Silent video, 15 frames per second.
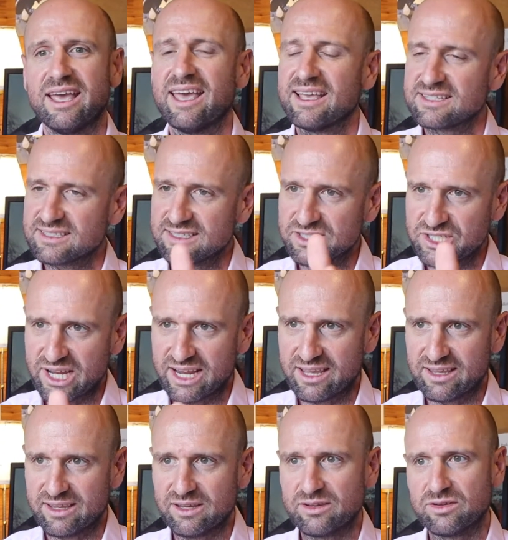Excellent,
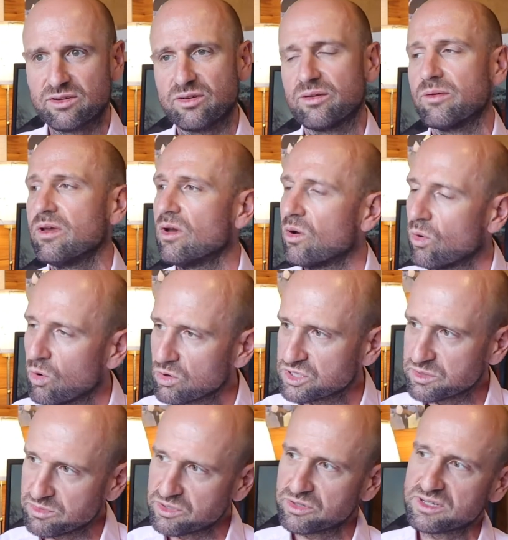Jackie,
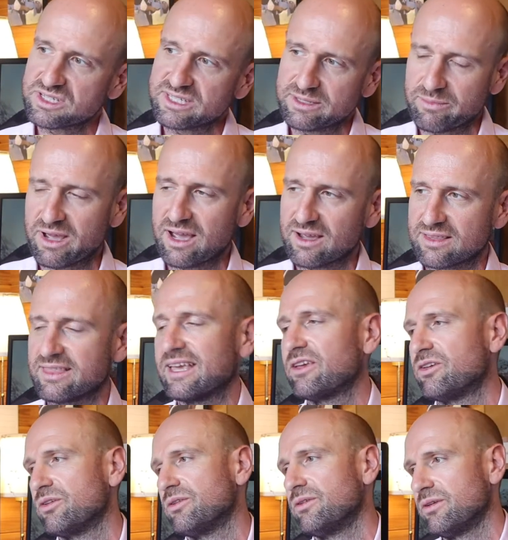awesome, you took a sleep, Mark,
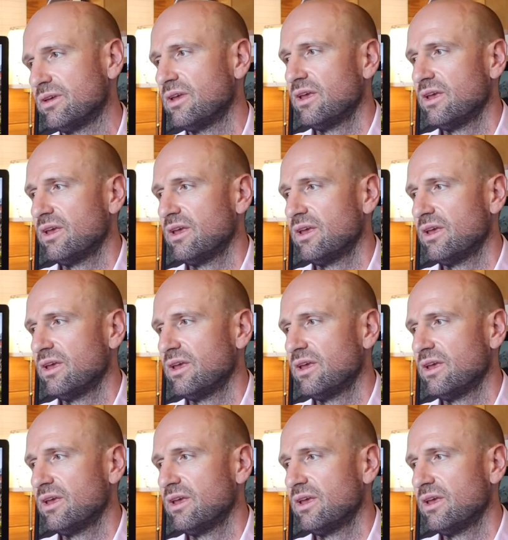thank you.